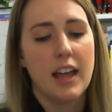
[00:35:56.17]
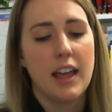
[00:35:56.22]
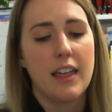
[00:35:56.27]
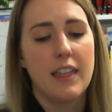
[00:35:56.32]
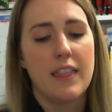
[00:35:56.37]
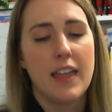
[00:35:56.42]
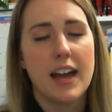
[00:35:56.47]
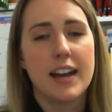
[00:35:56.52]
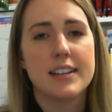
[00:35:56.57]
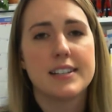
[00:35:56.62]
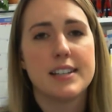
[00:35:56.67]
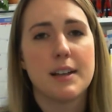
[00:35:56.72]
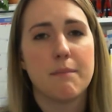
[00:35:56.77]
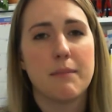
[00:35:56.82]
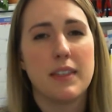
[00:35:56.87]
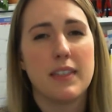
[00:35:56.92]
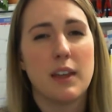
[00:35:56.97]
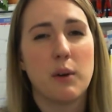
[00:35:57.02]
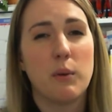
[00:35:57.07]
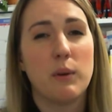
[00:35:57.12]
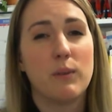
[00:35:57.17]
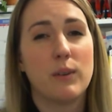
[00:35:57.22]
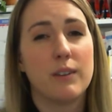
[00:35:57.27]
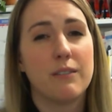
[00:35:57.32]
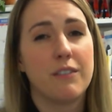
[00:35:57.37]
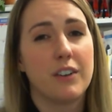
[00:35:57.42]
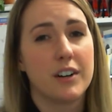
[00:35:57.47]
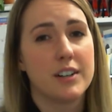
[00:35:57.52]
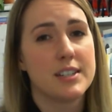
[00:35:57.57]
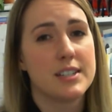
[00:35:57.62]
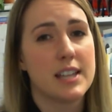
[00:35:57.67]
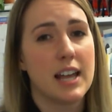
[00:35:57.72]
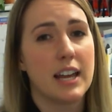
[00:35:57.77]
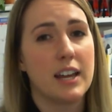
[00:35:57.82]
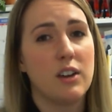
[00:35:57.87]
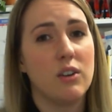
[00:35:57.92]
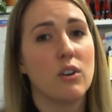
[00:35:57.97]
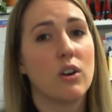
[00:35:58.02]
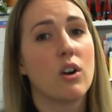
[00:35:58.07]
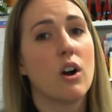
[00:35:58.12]
that is something that we would first
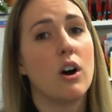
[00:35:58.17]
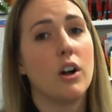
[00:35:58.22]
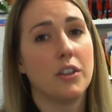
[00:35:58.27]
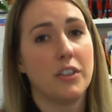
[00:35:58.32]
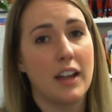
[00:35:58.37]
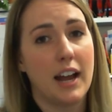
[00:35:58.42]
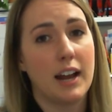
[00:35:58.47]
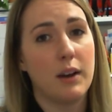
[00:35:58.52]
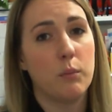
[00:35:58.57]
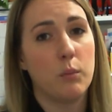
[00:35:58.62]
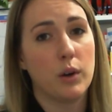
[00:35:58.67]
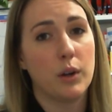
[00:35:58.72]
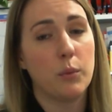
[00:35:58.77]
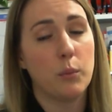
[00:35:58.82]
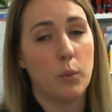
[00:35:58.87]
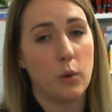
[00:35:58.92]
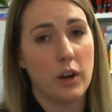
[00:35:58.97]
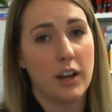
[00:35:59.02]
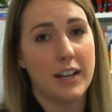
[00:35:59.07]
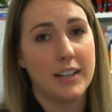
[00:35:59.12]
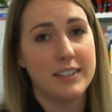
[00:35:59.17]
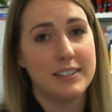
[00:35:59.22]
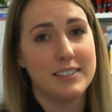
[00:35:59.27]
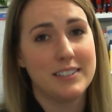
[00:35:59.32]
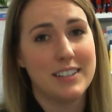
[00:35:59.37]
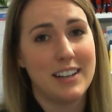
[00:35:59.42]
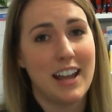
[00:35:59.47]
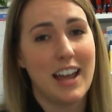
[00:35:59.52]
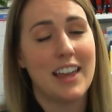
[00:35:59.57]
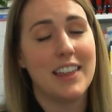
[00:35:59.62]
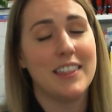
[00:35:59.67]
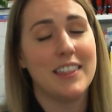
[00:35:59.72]
like you to call 911 and